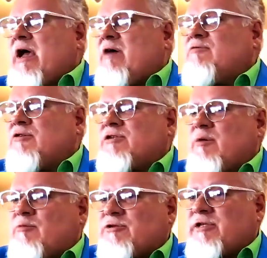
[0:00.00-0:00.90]
after
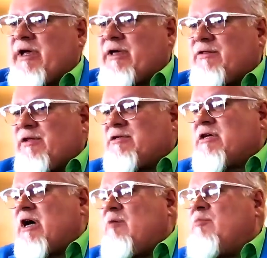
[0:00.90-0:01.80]
supper, saying, "This
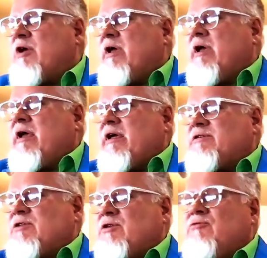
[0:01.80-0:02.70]
cup
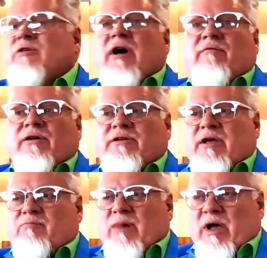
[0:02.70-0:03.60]
is the new covenant
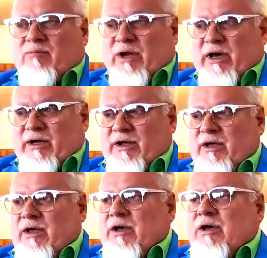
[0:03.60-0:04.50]
in my blood.
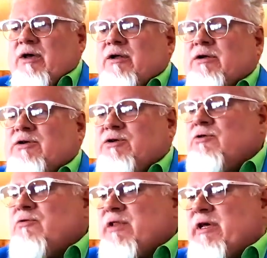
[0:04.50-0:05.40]

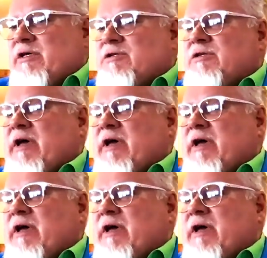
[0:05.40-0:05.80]
Do this